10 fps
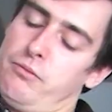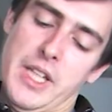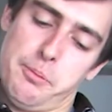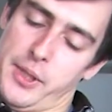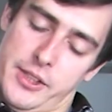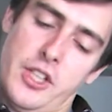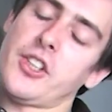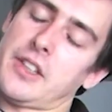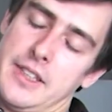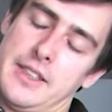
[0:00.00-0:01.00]
then
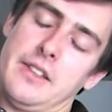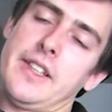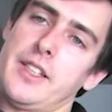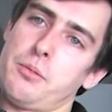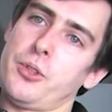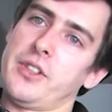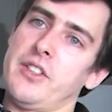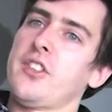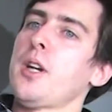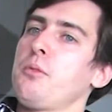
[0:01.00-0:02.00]
periodically at a later point
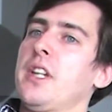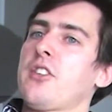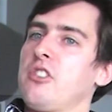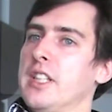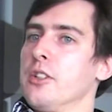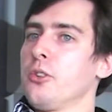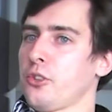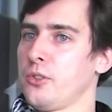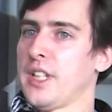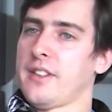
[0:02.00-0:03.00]
in time, we'll actually go
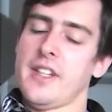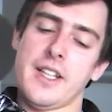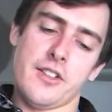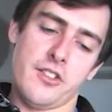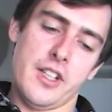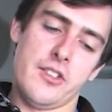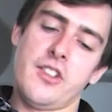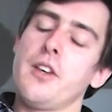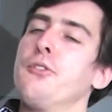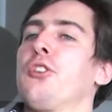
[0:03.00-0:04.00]
through that thing and say
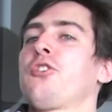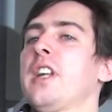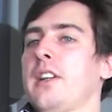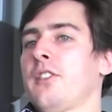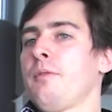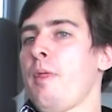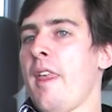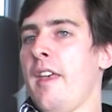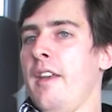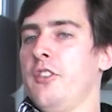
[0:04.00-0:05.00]
save your state.
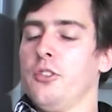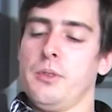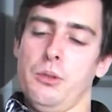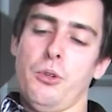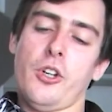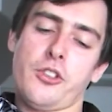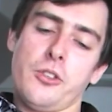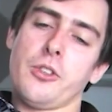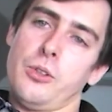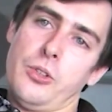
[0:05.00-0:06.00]
So we'll walk
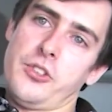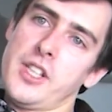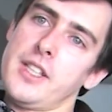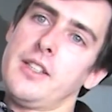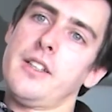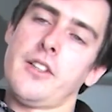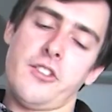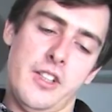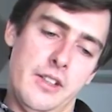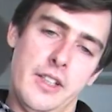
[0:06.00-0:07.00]
through the whole tree and
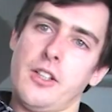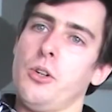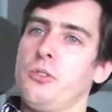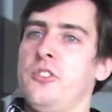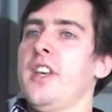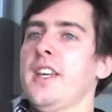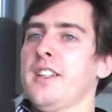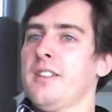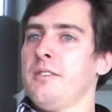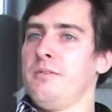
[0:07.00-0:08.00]
say like, oh,
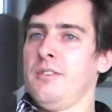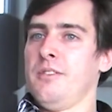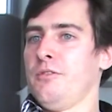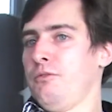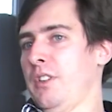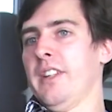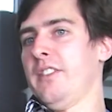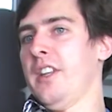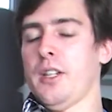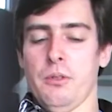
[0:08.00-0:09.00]
take. And
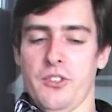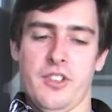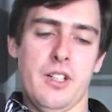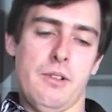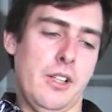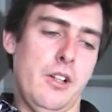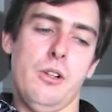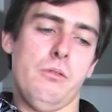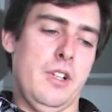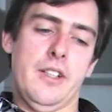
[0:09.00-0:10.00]
take will say, well,
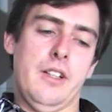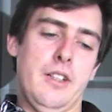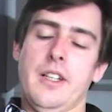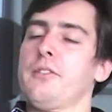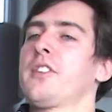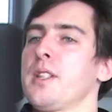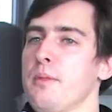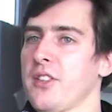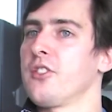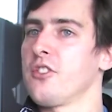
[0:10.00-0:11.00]
oh, I have 3
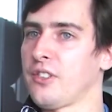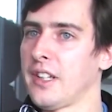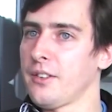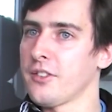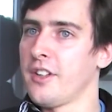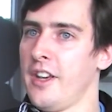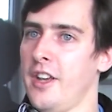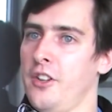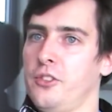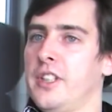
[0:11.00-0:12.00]
messages left.
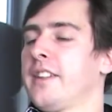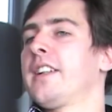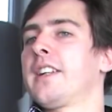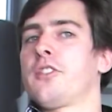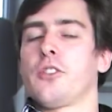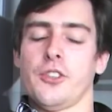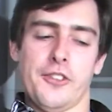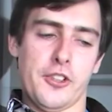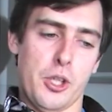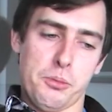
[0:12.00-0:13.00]
So that thing is
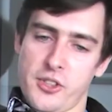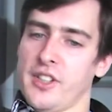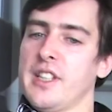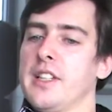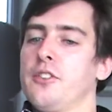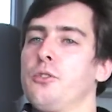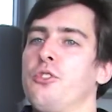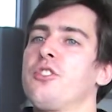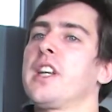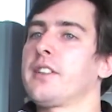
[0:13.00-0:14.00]
going to drop 3 into
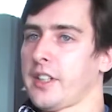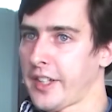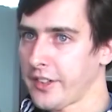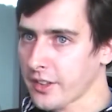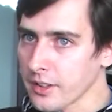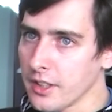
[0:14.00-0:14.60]
a state writer.